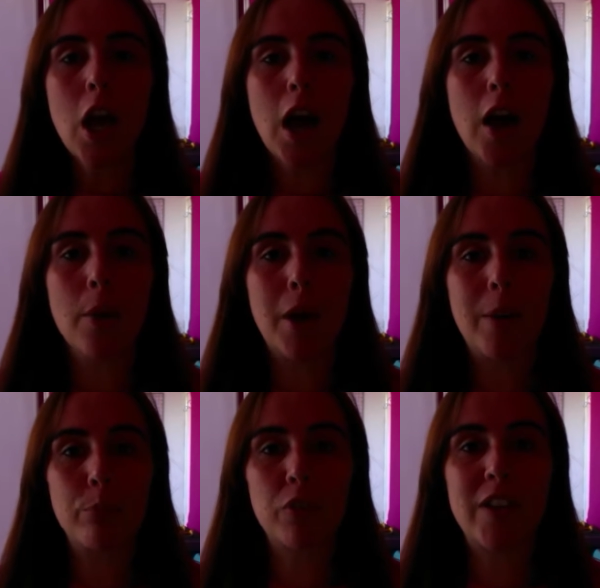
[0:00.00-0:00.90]

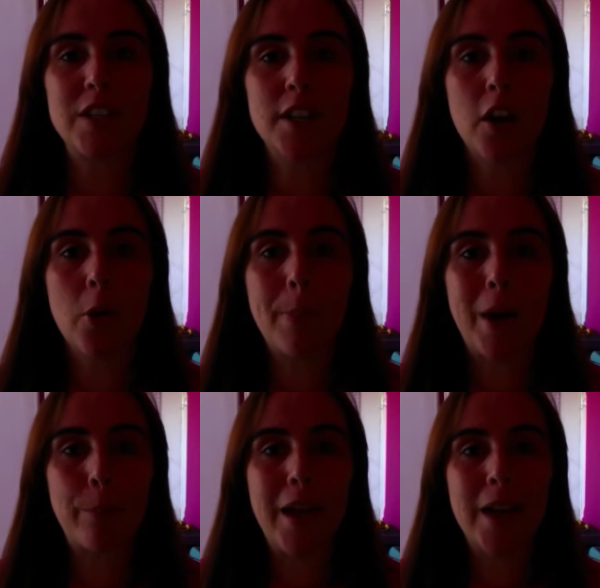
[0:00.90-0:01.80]
and preventing lower
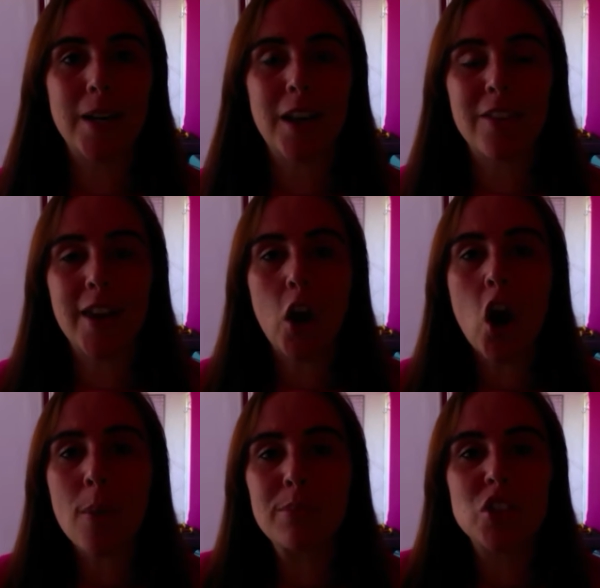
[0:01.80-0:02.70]
back pain. And then
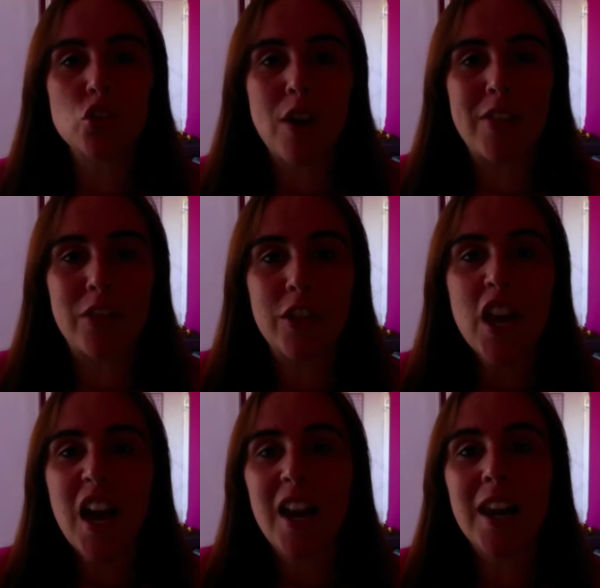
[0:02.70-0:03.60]
arm strength
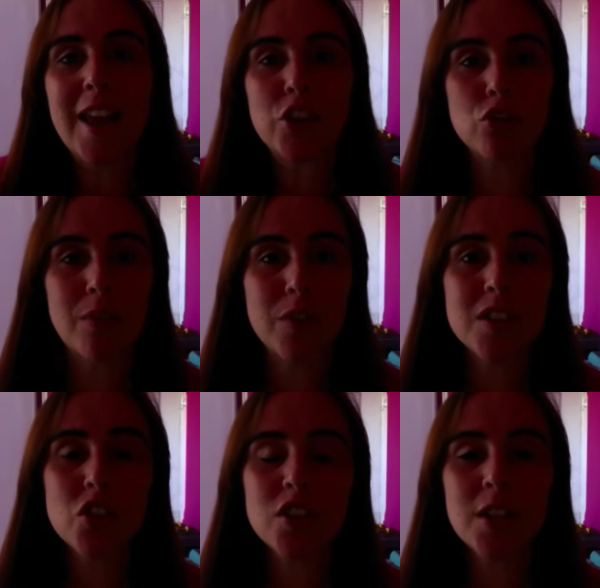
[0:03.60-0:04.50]
and leg strength,
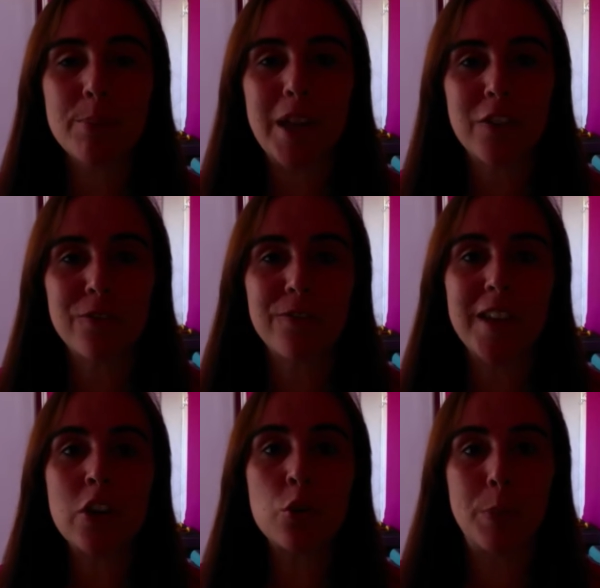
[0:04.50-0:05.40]
it's just going to make you
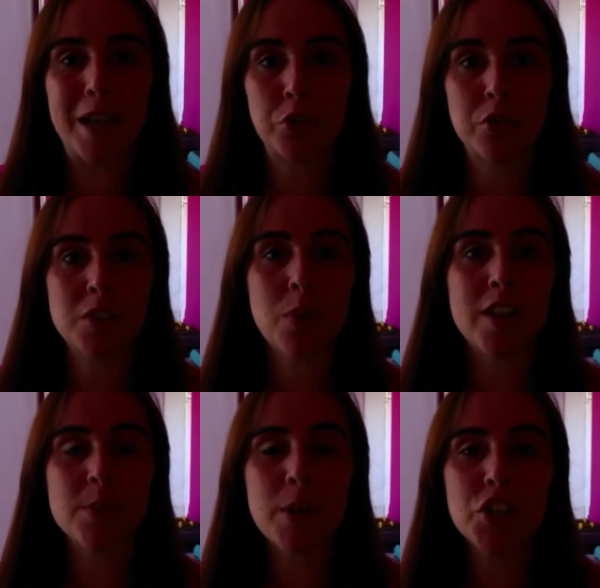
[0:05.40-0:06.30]
feel better as well,
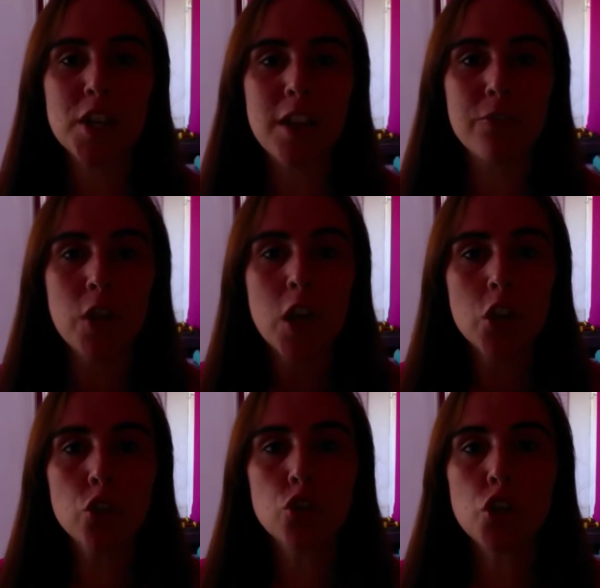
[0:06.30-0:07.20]
especially if
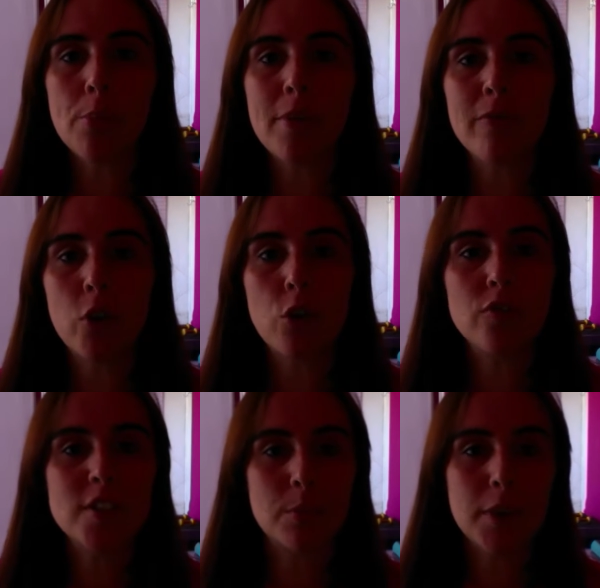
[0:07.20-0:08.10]
your job
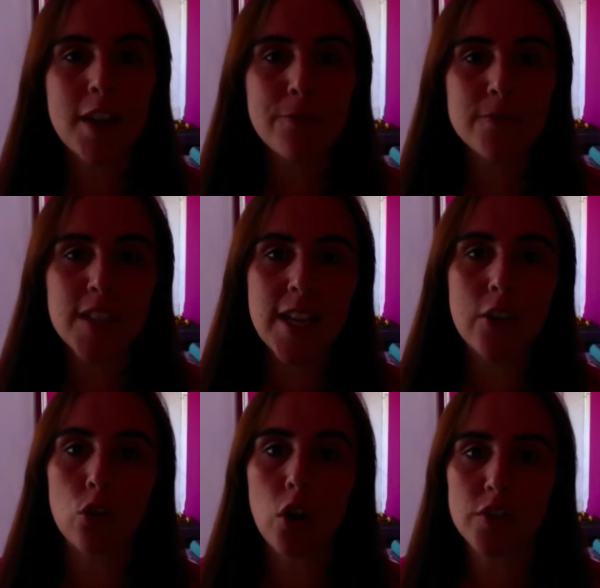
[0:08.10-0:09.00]
involves some
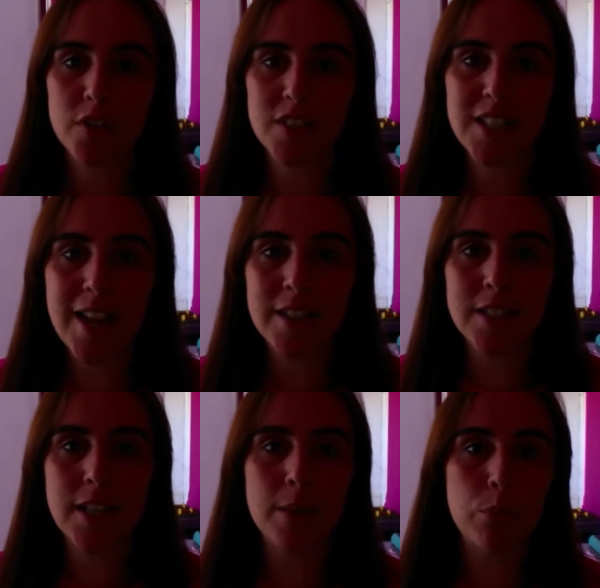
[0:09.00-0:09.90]
lifting or lots of
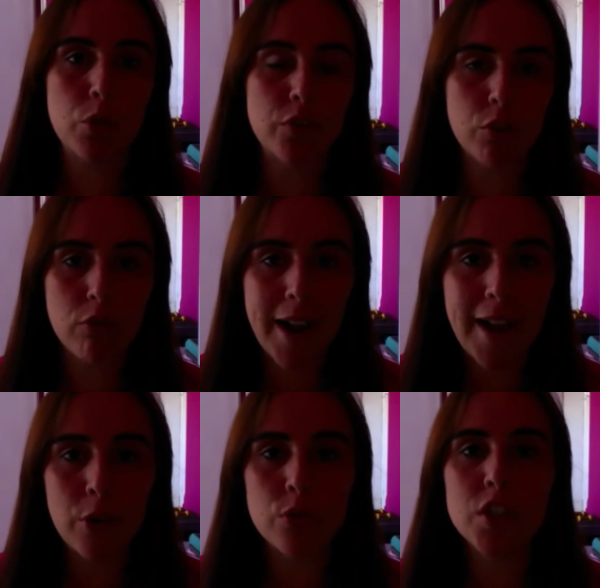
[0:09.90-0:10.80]
standing, moving
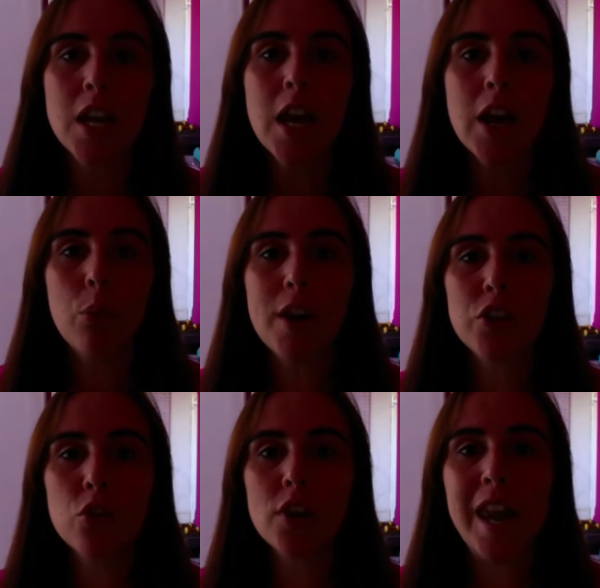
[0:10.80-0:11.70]
around. When
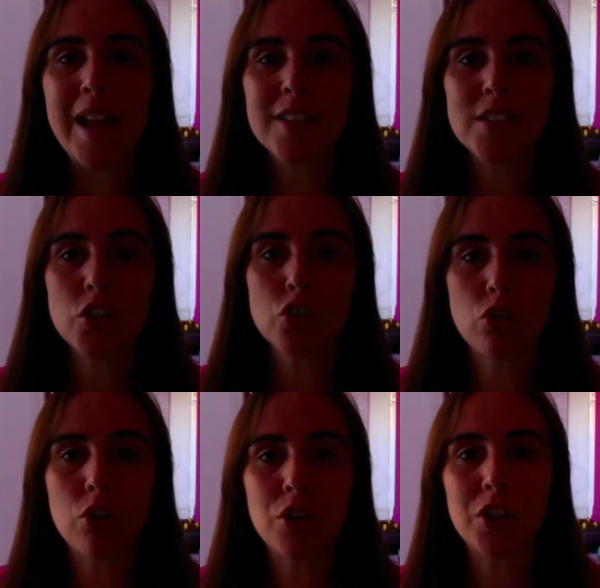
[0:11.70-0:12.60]
your legs are
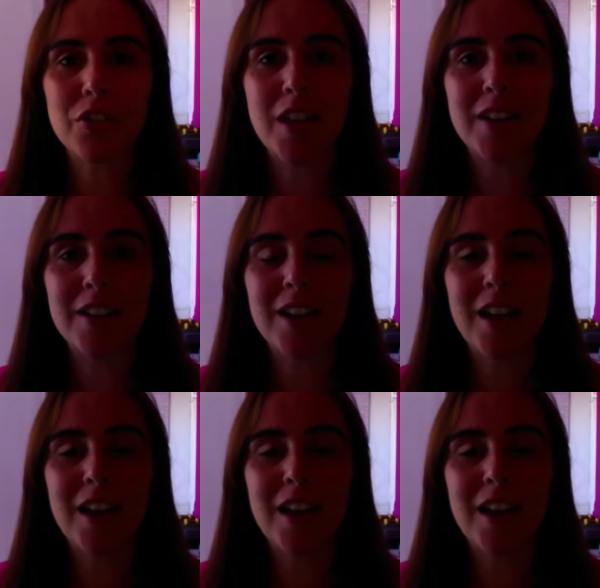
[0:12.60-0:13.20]
stronger, then